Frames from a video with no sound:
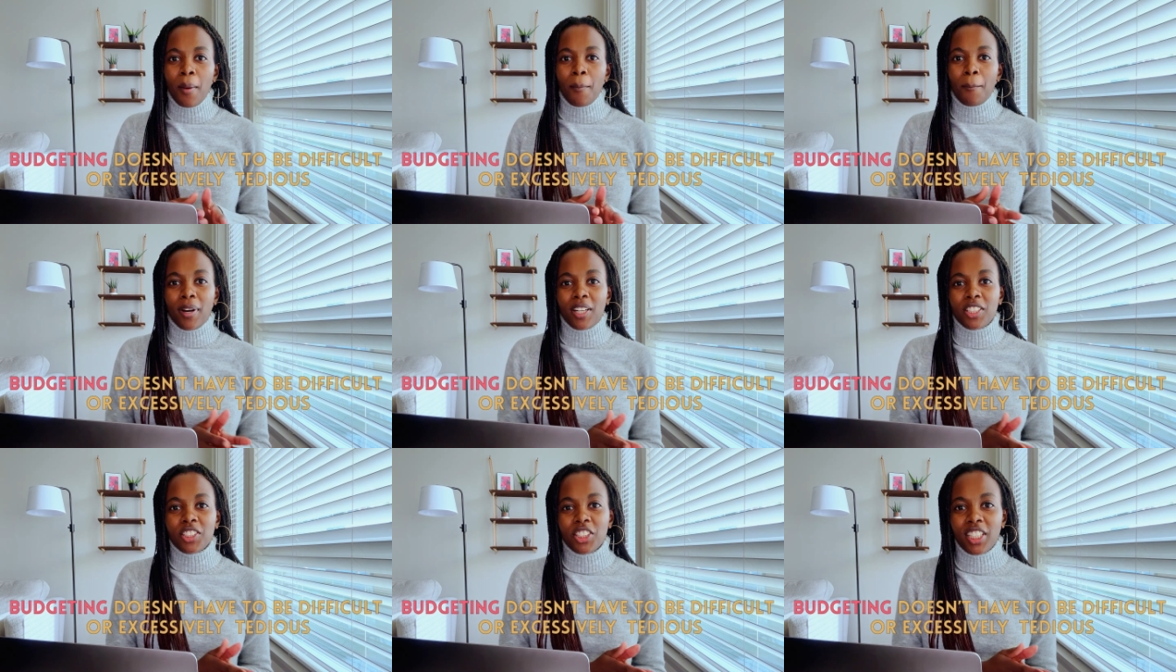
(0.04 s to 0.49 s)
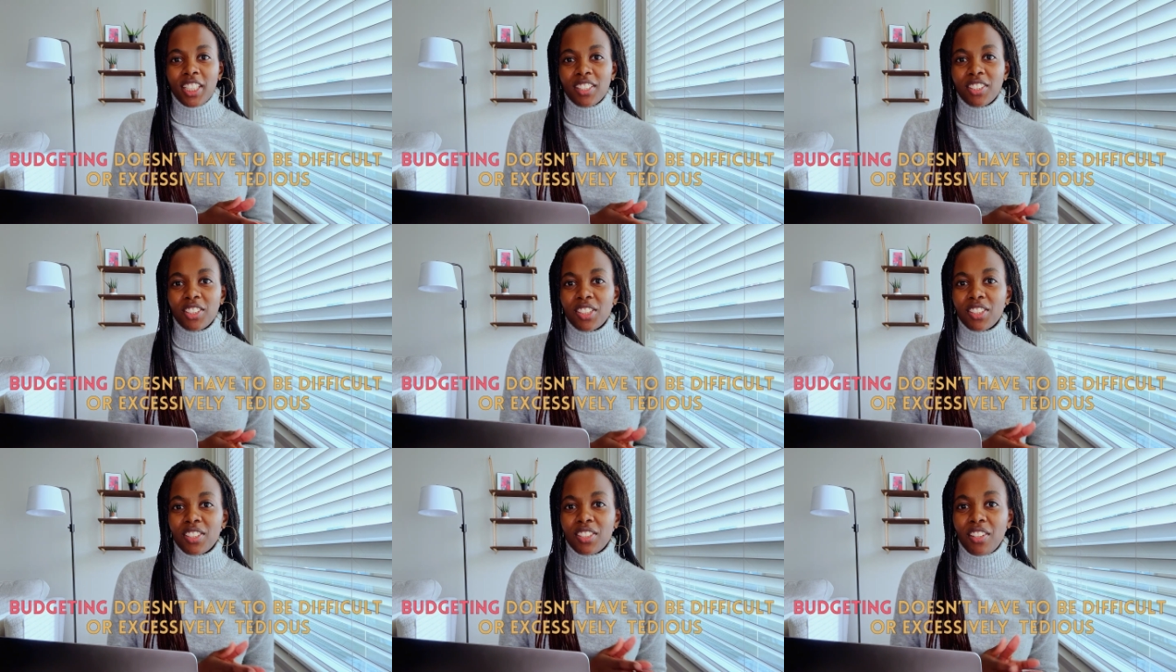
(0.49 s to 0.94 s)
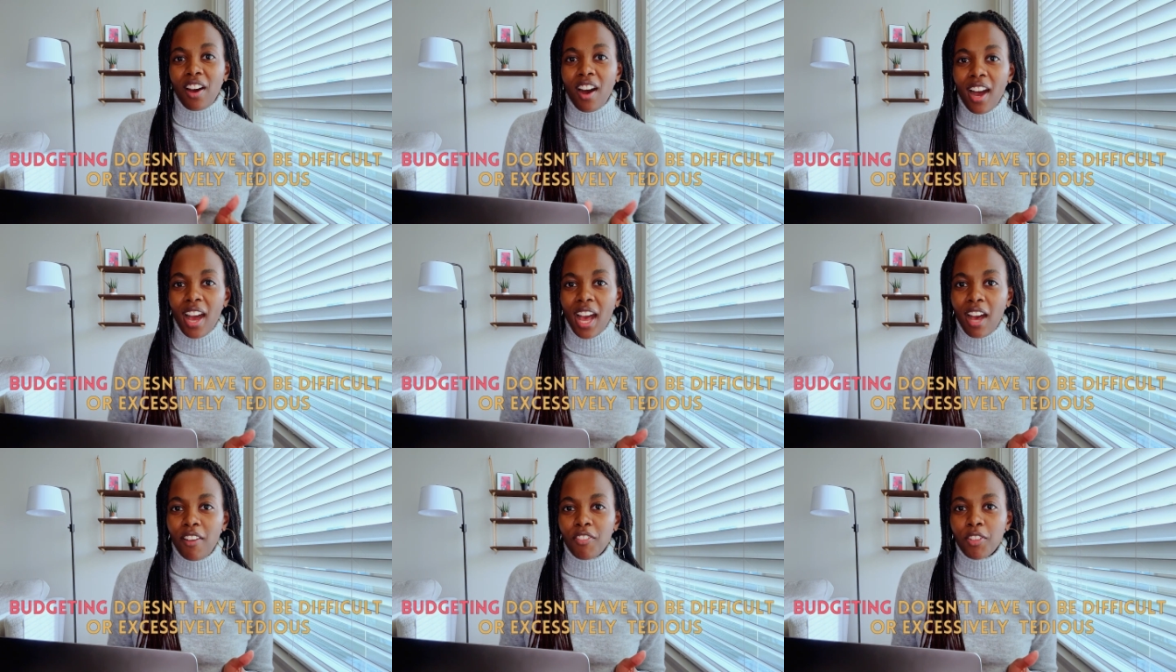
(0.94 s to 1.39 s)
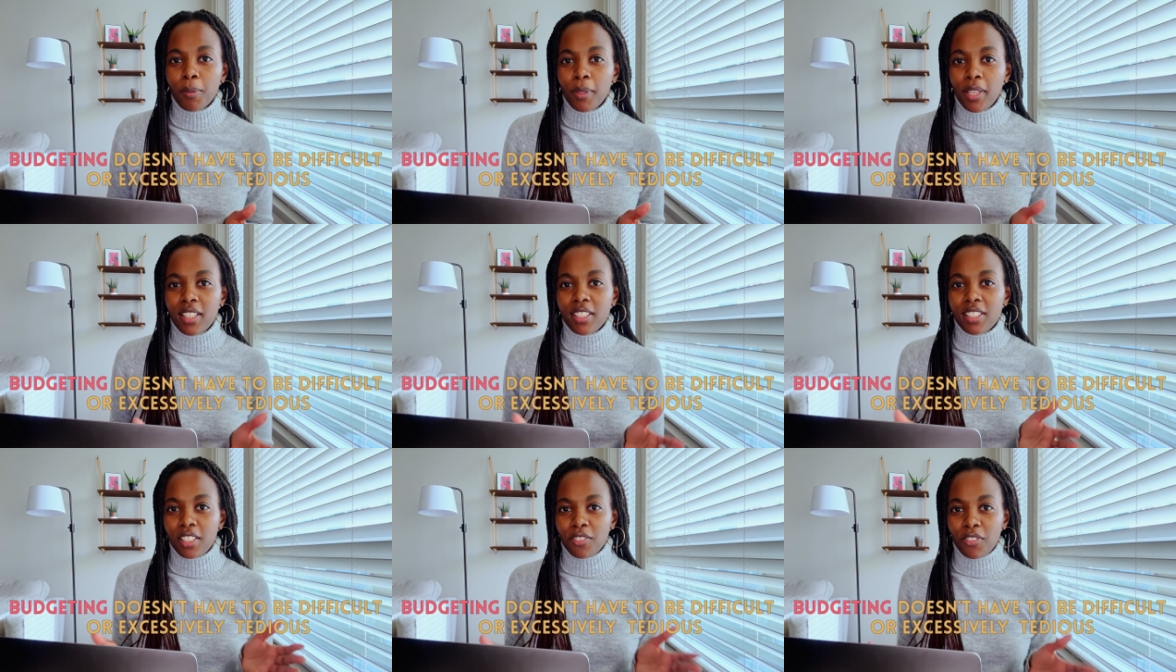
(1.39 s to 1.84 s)
Budgeting does not have to
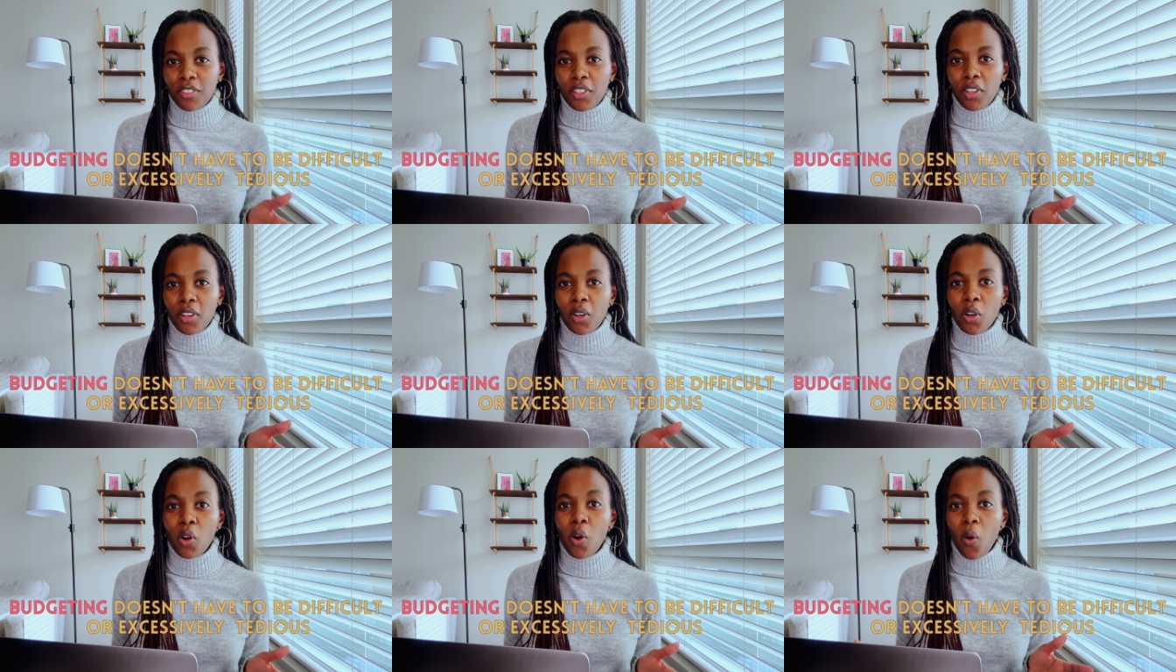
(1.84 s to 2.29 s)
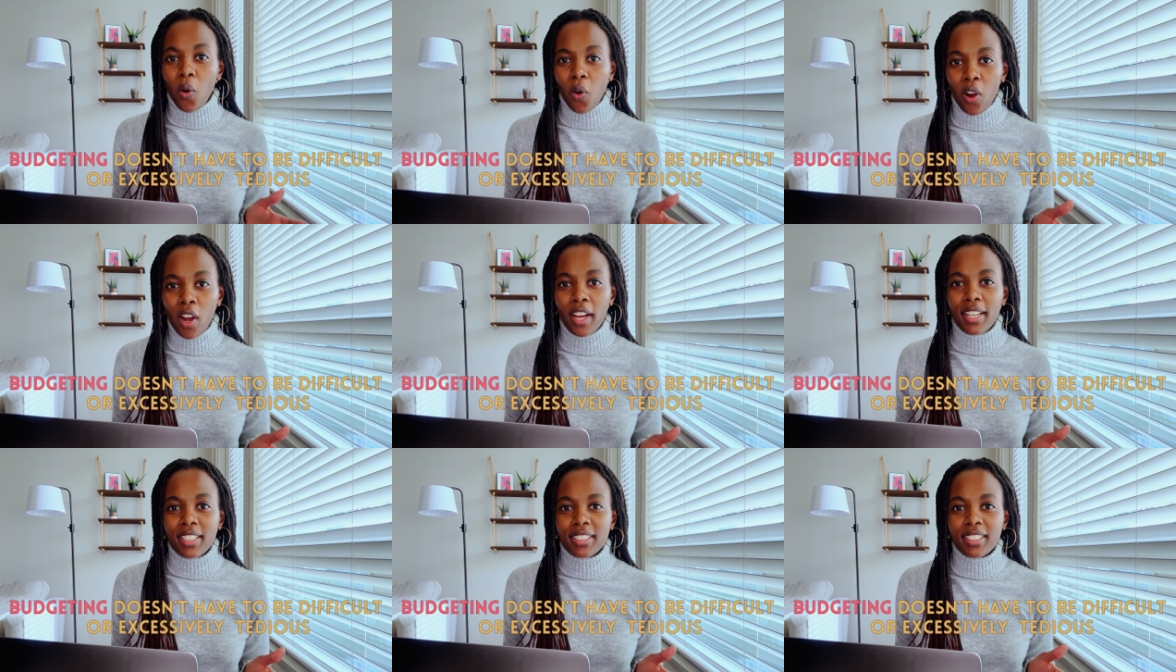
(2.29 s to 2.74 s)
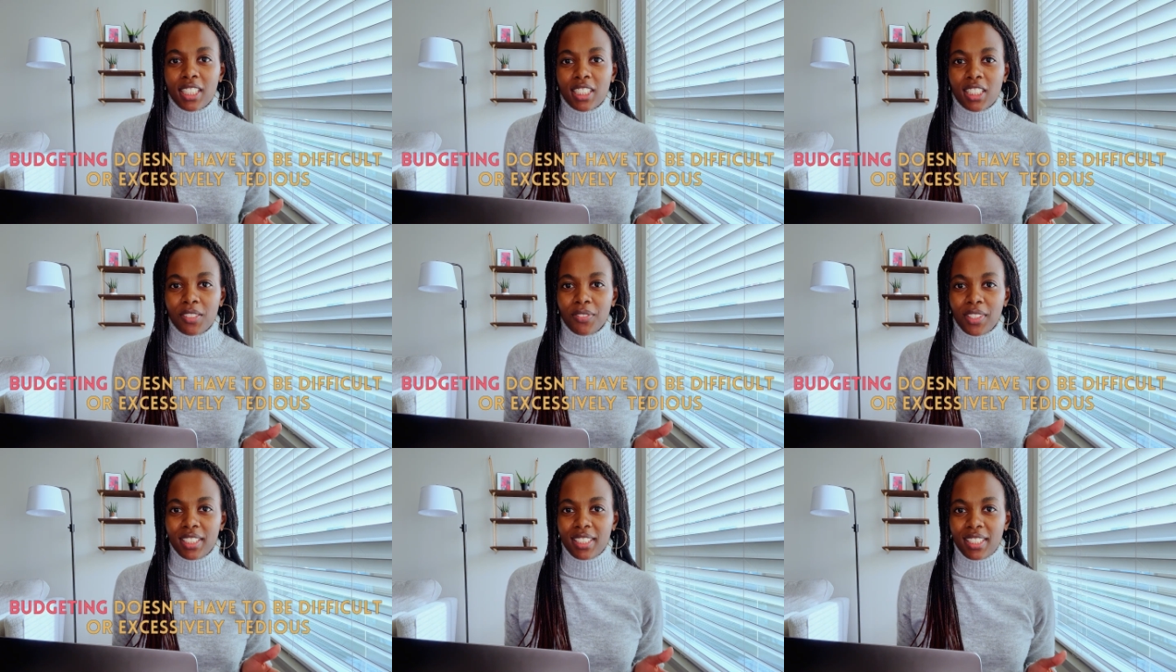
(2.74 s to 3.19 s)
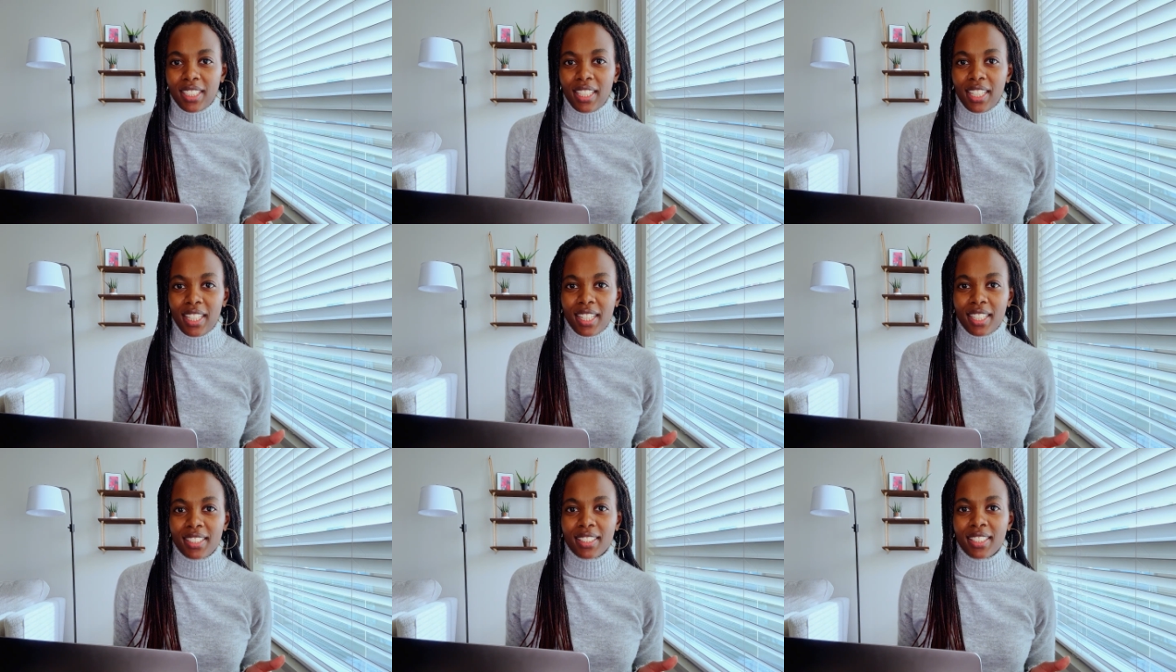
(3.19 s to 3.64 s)
be difficult or excessively
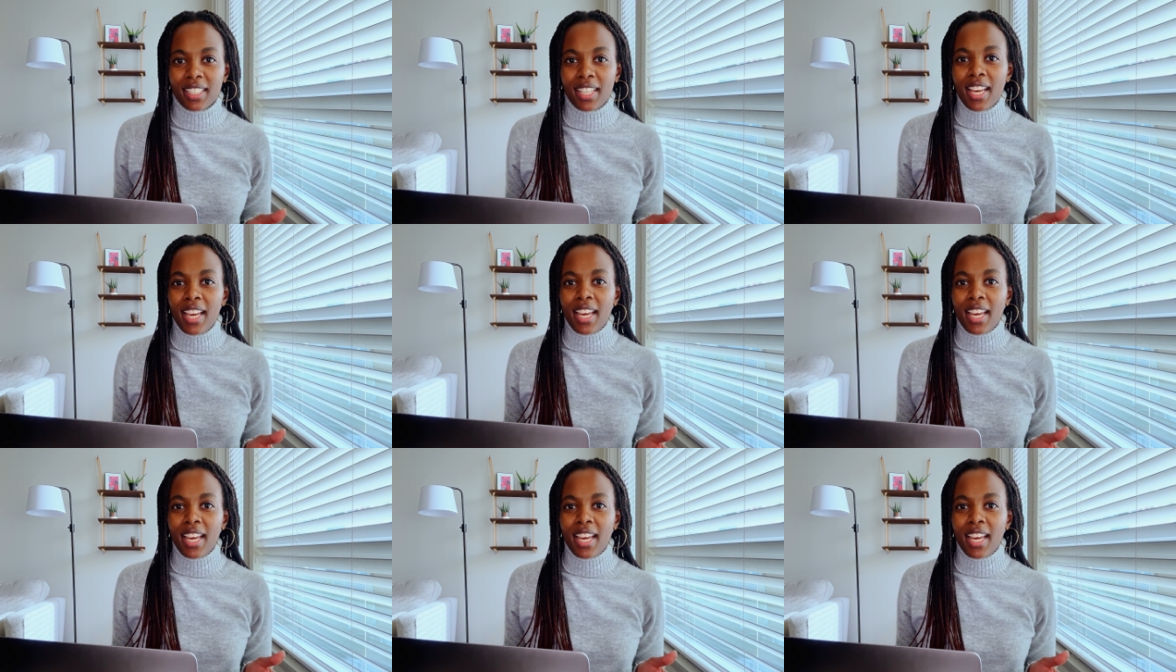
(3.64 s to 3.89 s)
tedious.